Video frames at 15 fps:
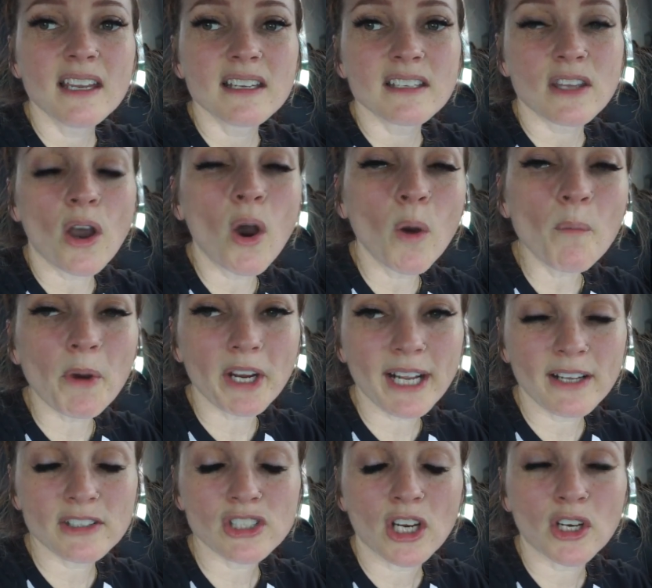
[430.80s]
the home
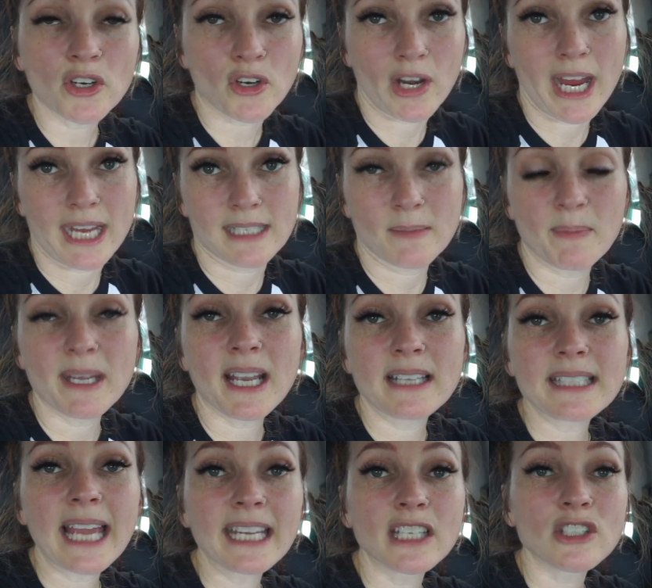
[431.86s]
workouts are great because
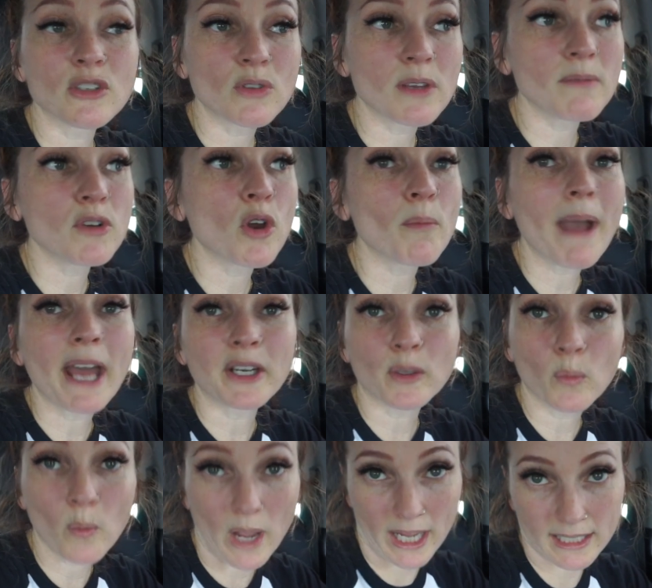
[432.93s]
I can do them no matter
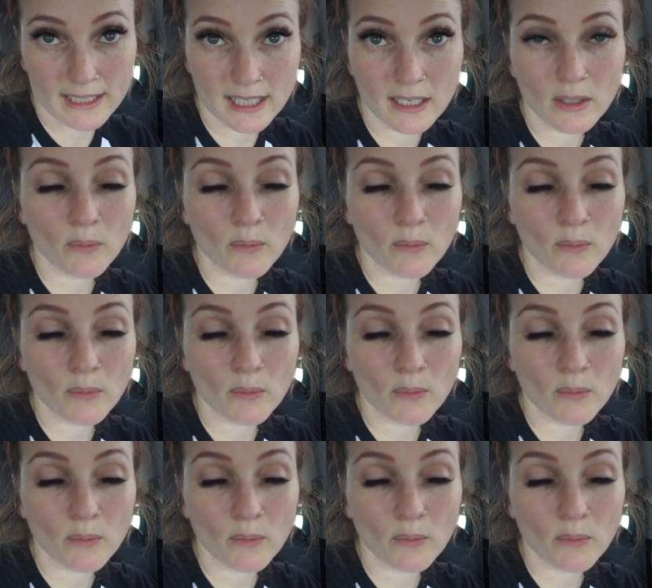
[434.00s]
what,